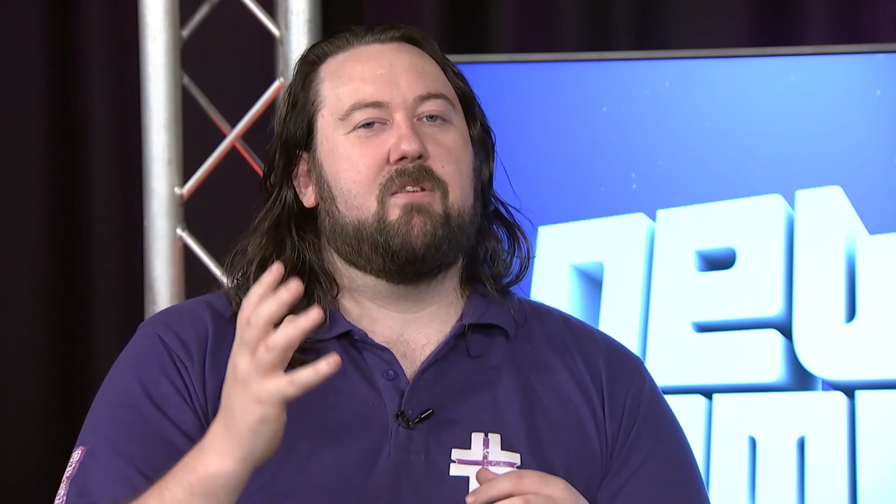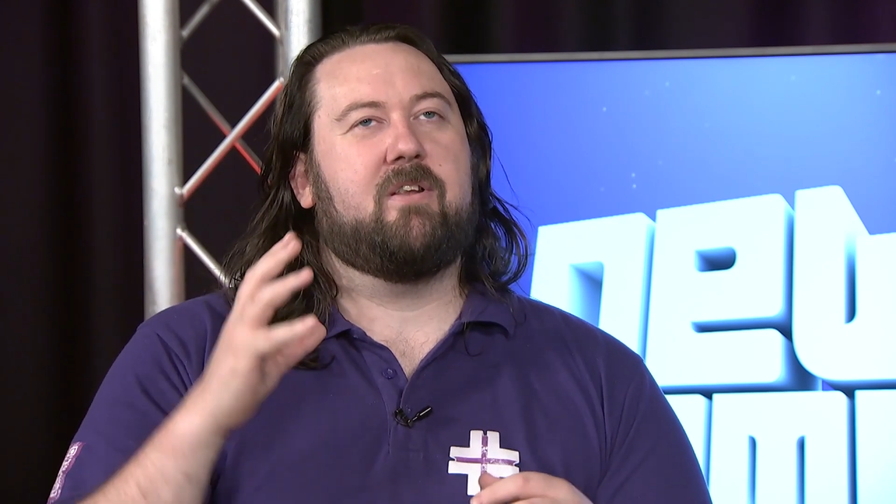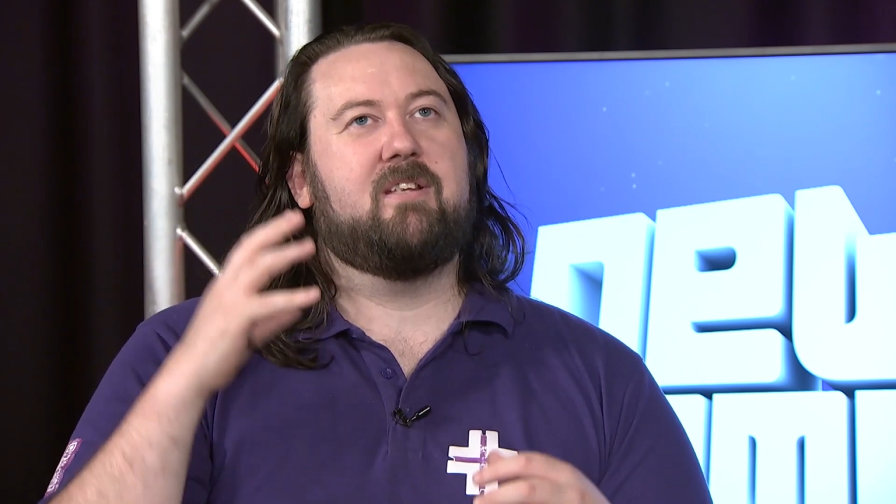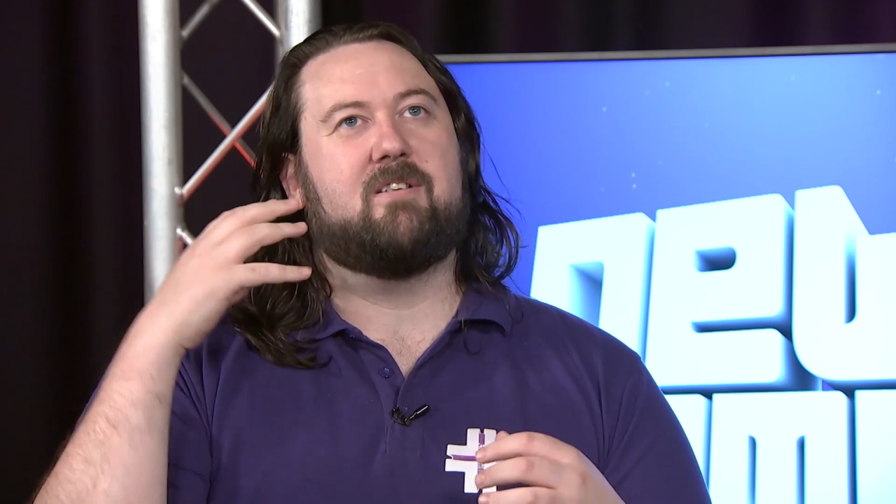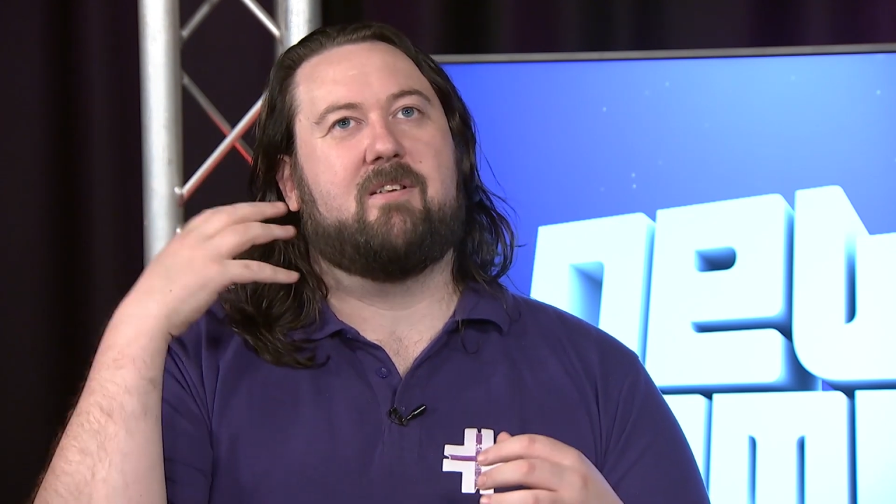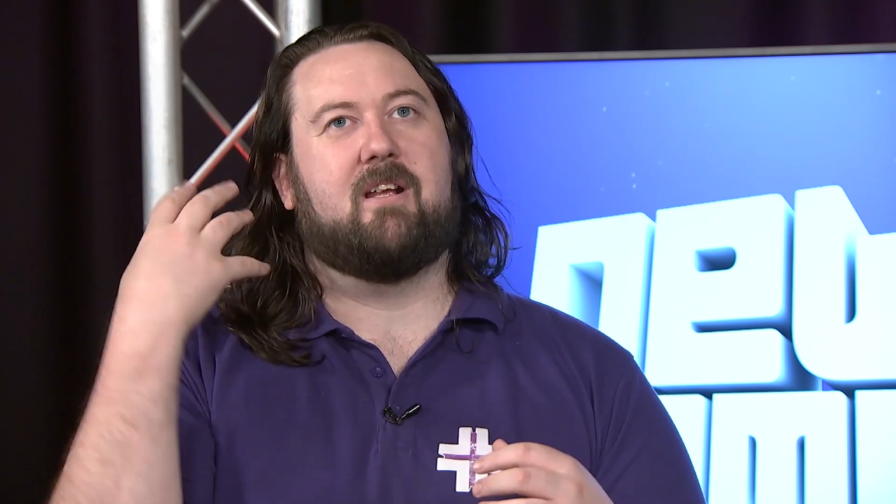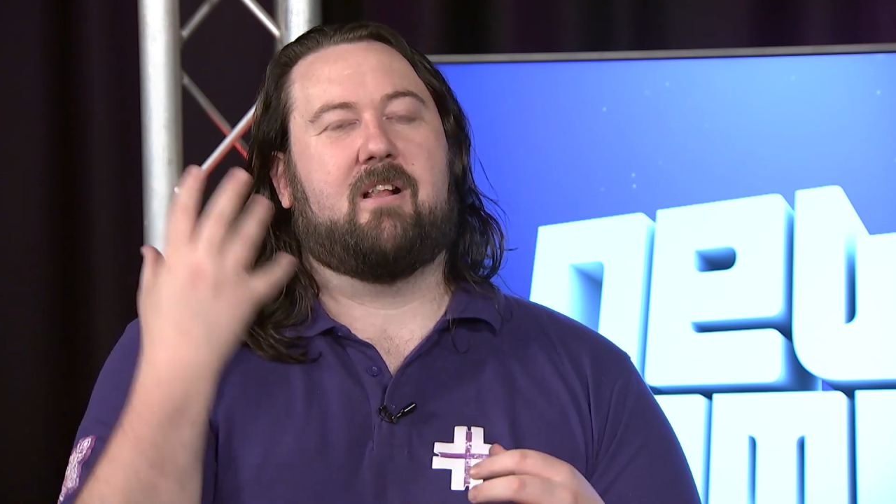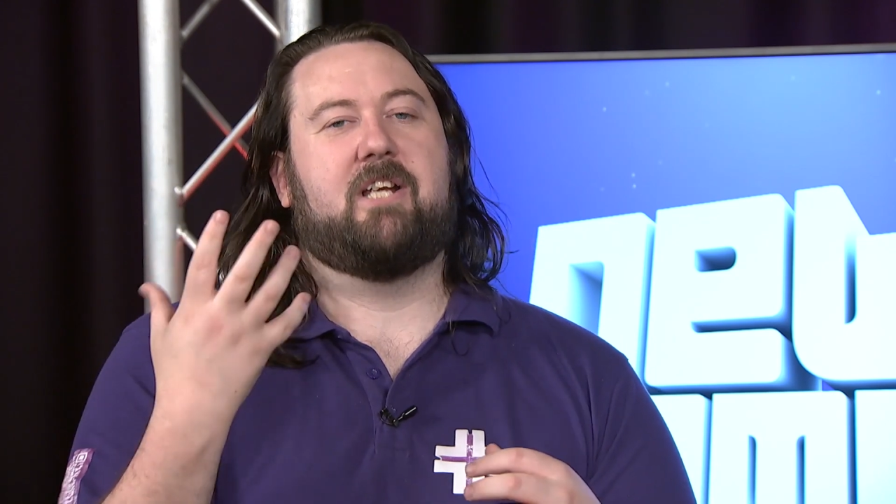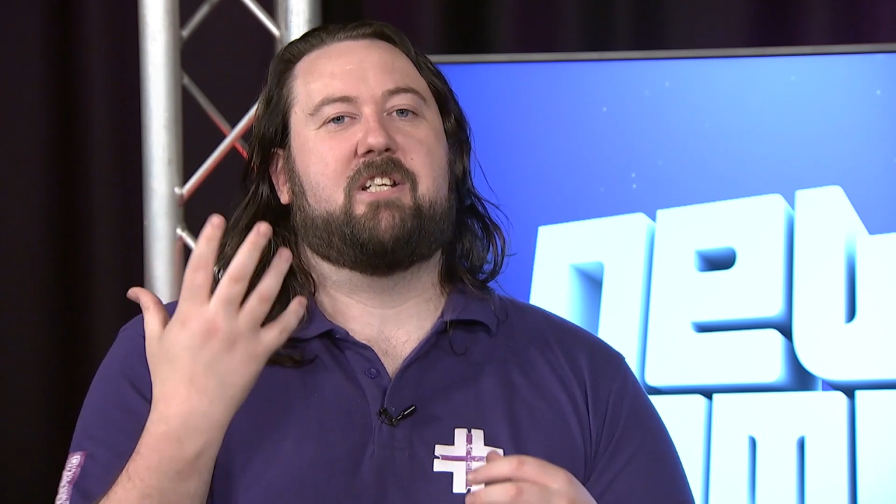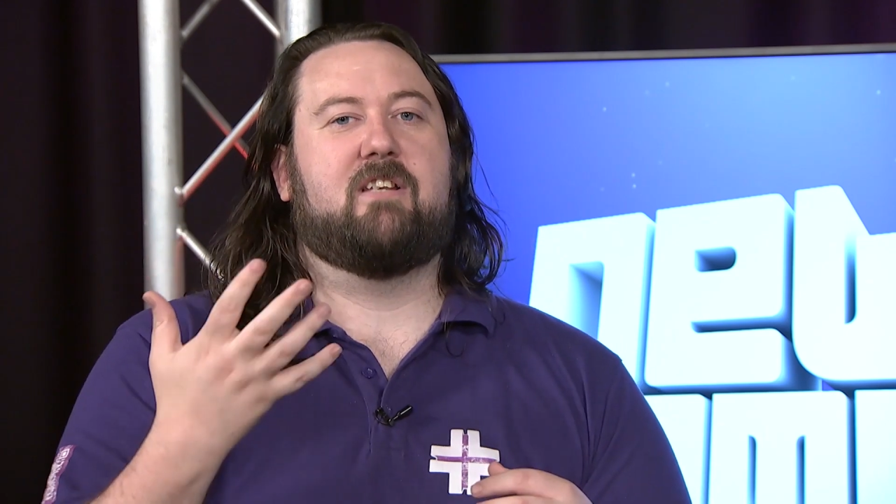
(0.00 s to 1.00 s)
not necessarily the
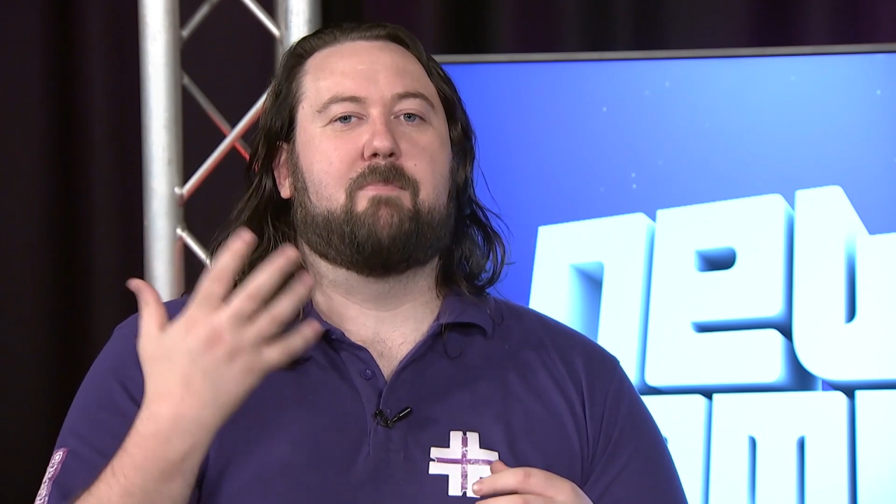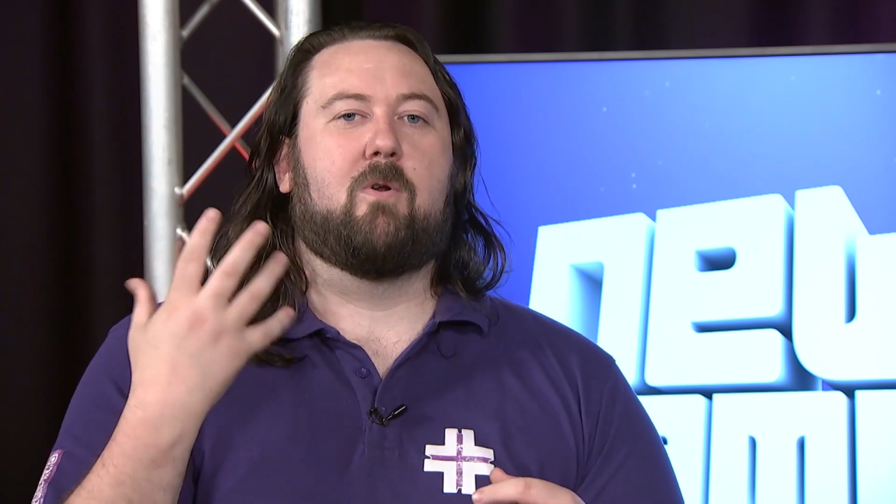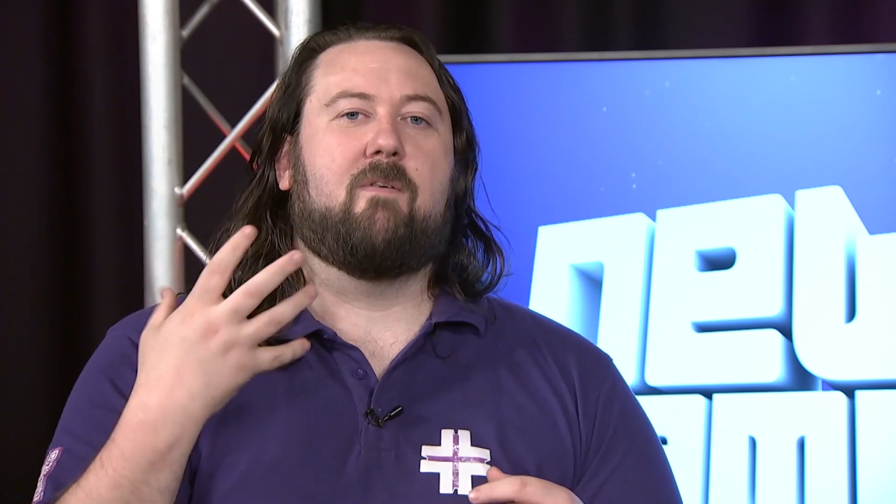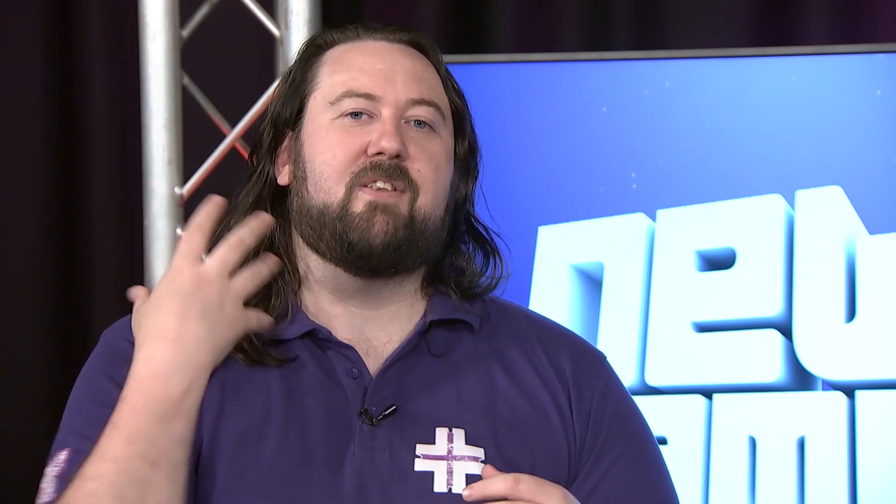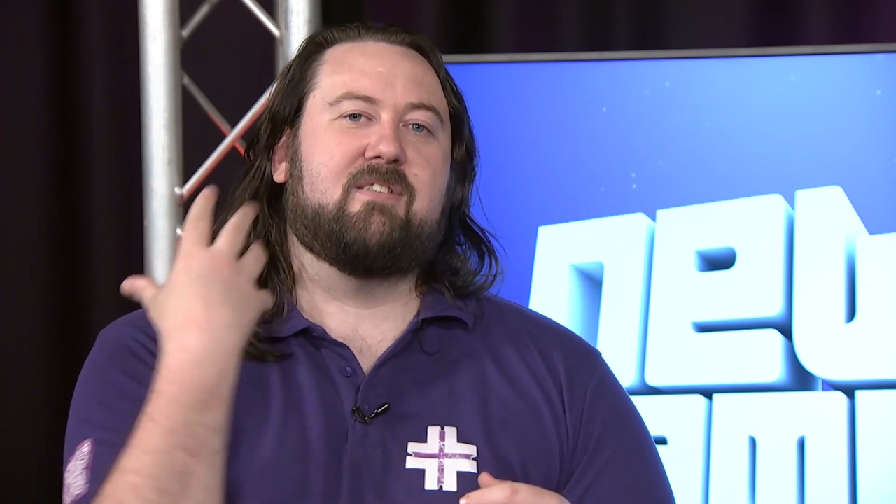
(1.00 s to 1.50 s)
cliches, but all of